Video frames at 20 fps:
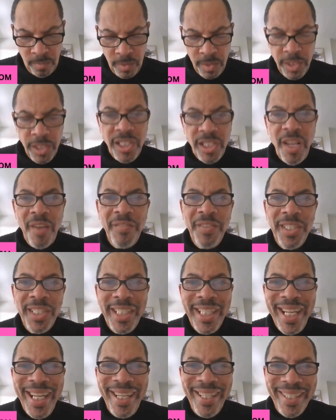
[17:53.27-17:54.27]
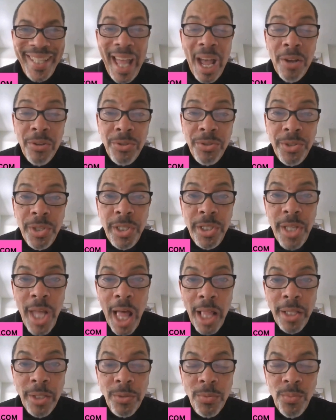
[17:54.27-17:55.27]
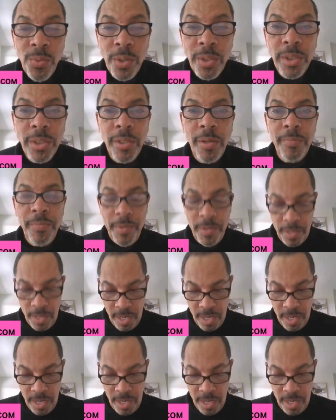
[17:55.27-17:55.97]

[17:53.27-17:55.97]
seventeen thousand dollars worth of